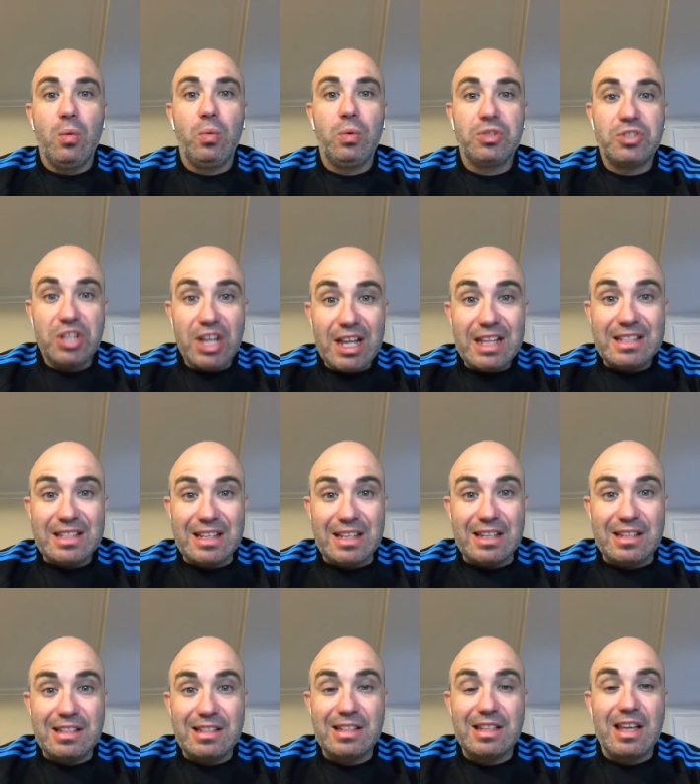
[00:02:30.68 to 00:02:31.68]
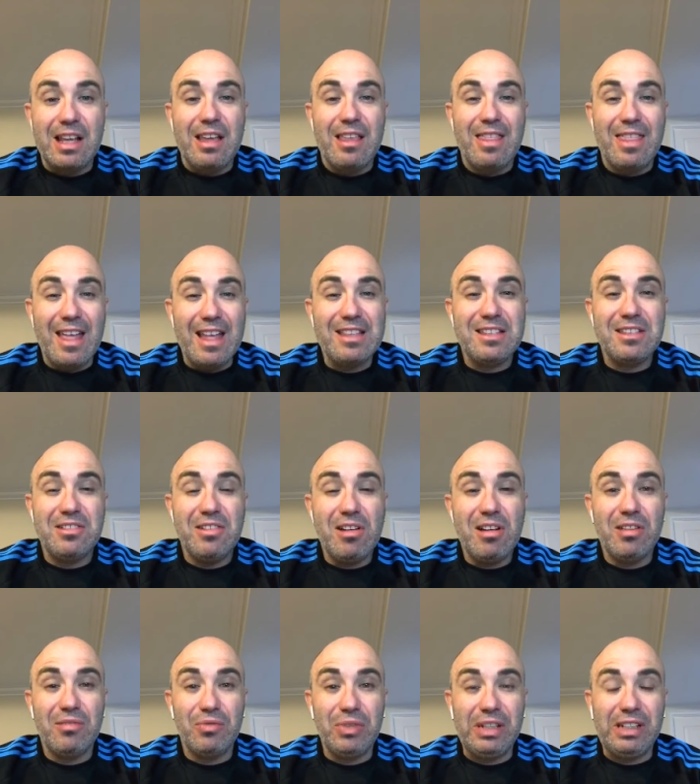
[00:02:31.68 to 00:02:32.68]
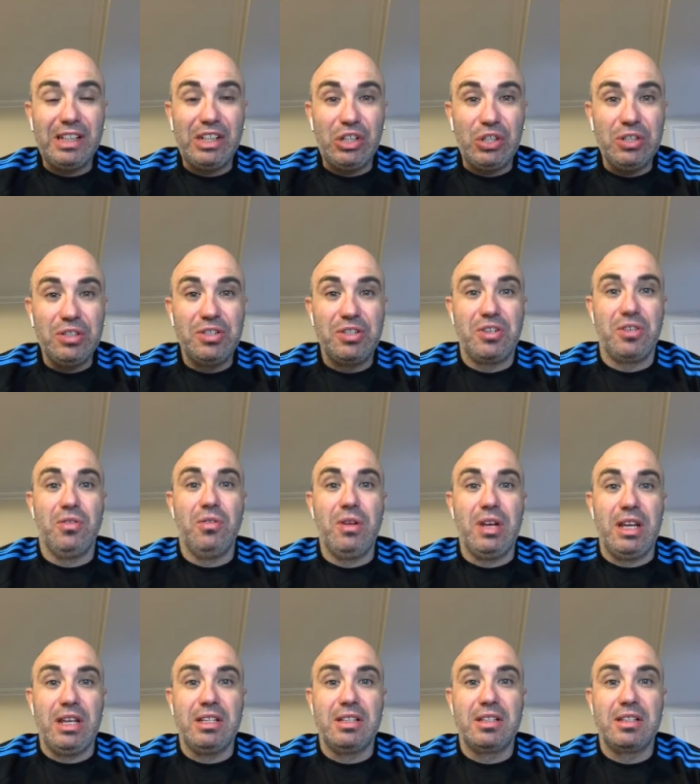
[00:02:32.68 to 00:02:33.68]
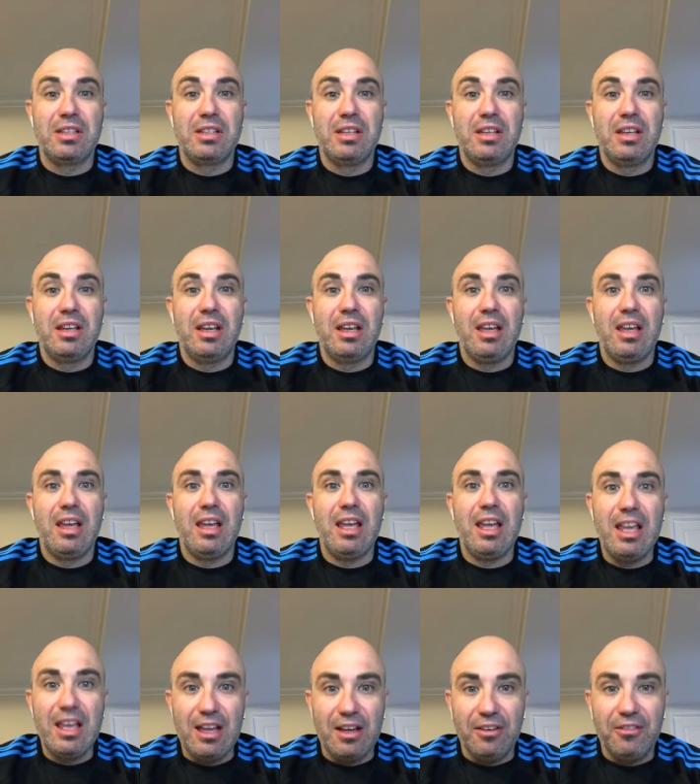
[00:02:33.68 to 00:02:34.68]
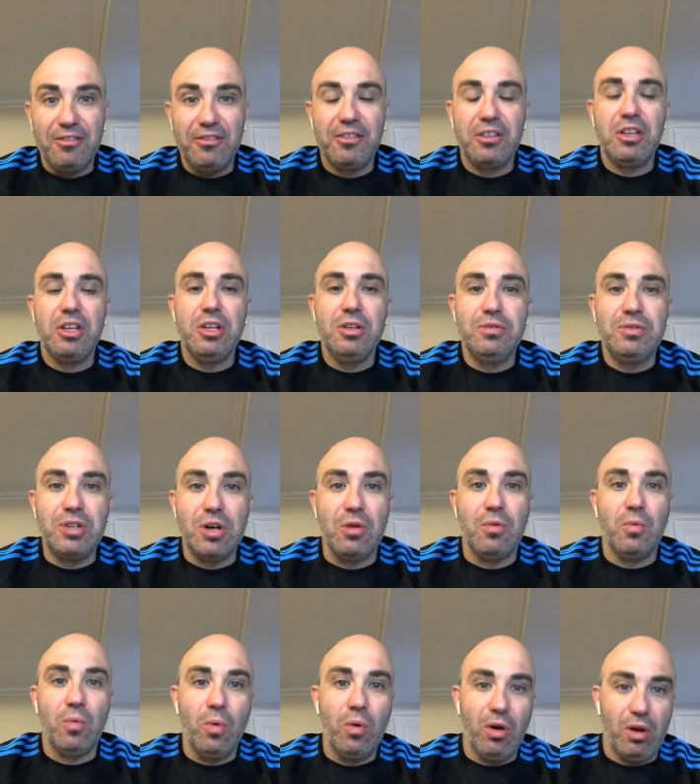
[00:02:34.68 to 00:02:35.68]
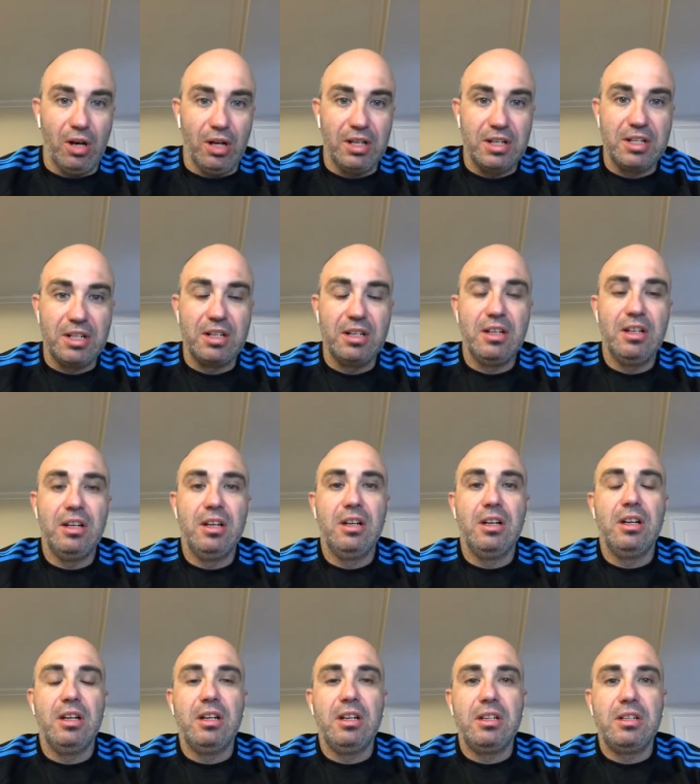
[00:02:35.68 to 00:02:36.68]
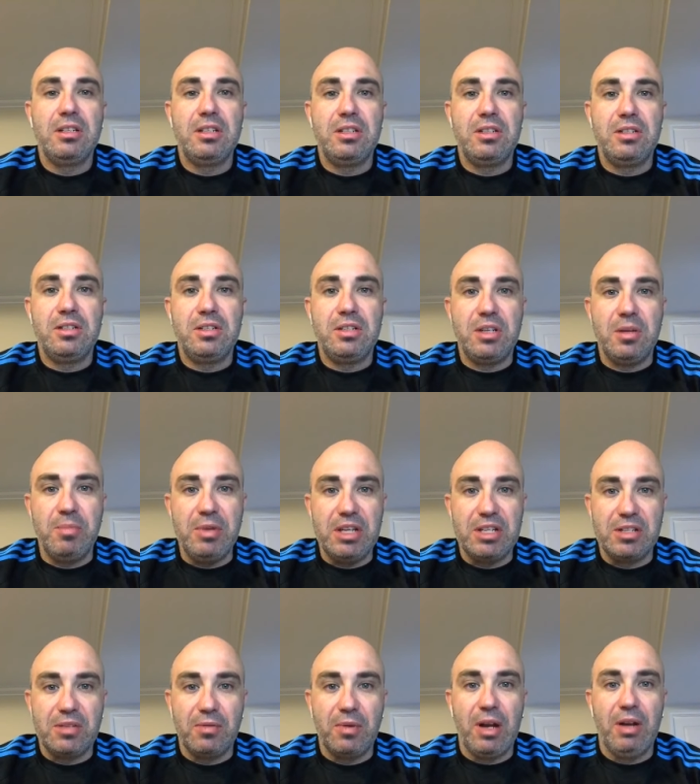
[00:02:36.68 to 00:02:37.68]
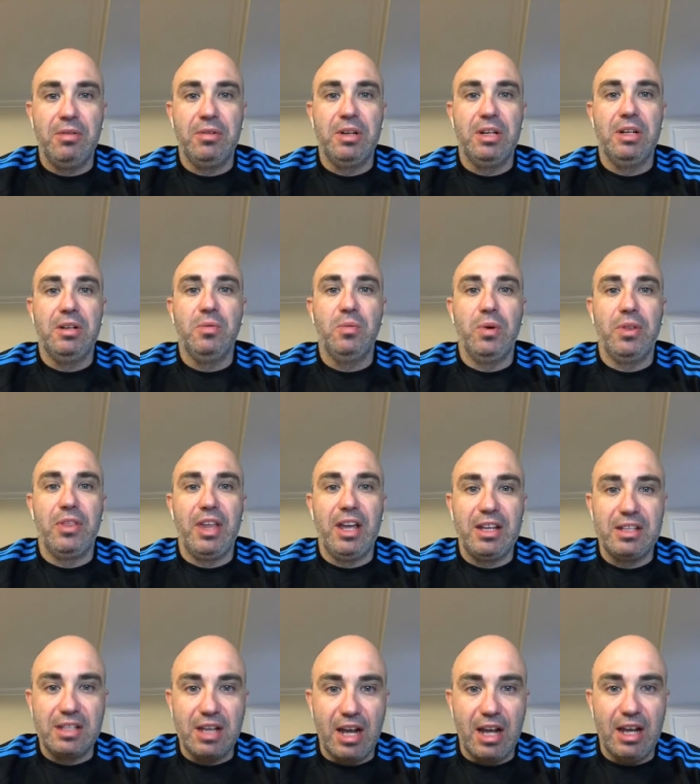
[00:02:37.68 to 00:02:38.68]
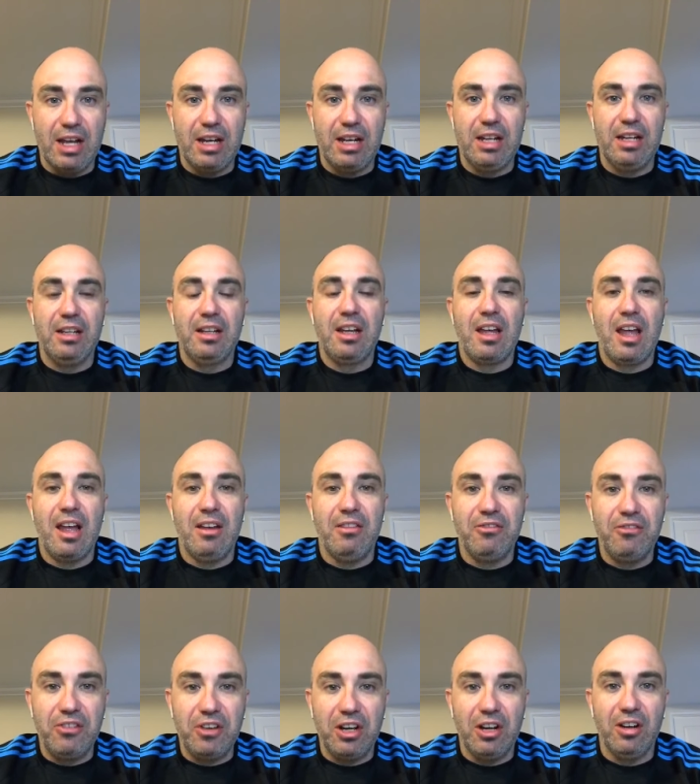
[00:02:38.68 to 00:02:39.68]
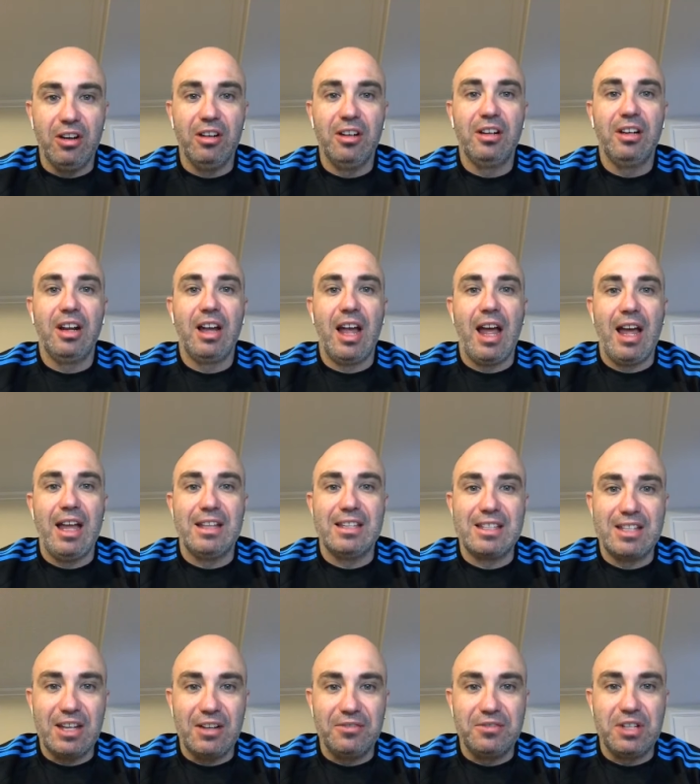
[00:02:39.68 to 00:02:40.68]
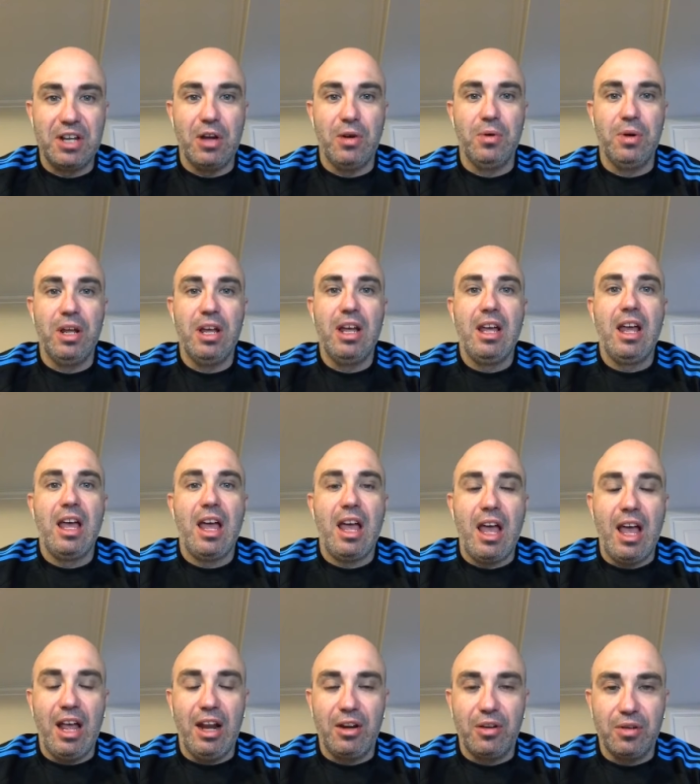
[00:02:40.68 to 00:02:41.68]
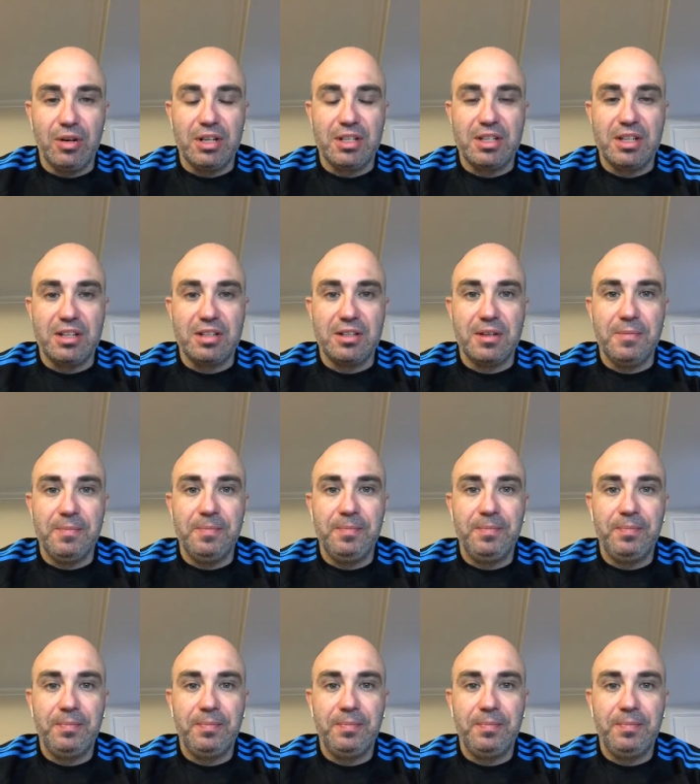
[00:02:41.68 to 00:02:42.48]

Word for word: Well, chances that's not a really good choice if you don't want to be surrounded with anxiety and fear and self doubt and criticism.